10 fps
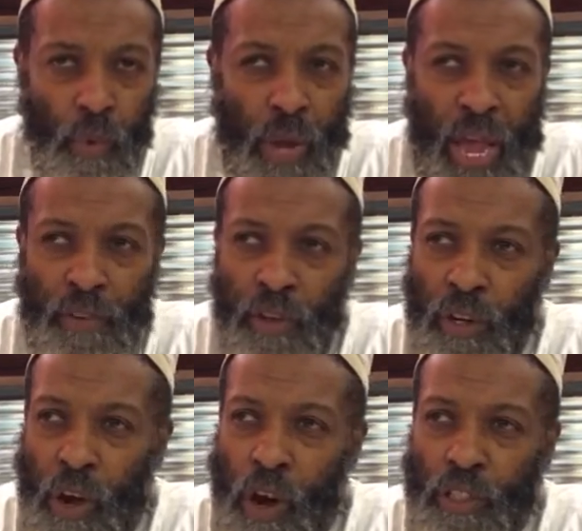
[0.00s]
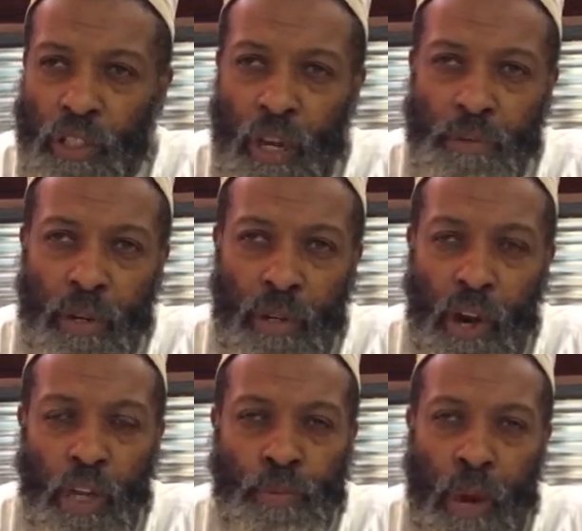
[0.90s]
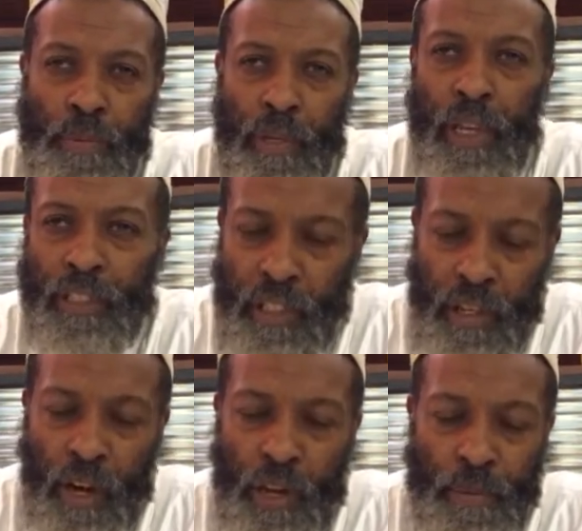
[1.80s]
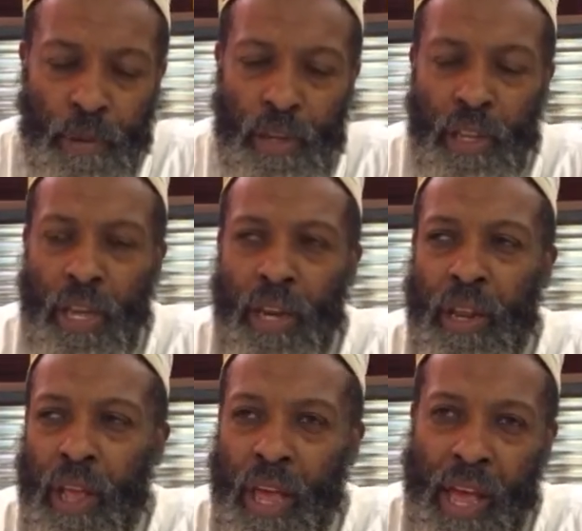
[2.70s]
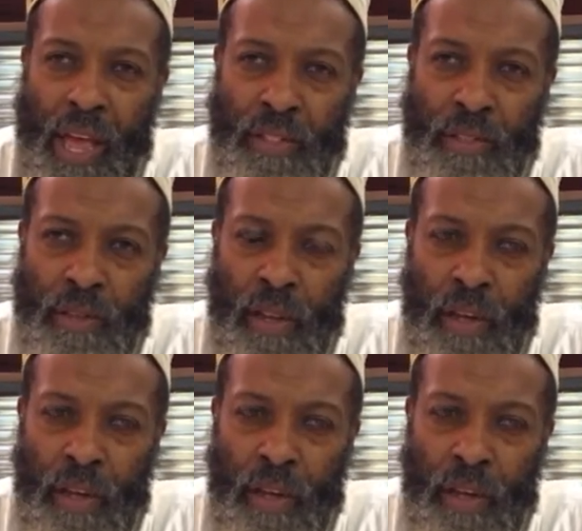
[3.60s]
We have a large population in our community that has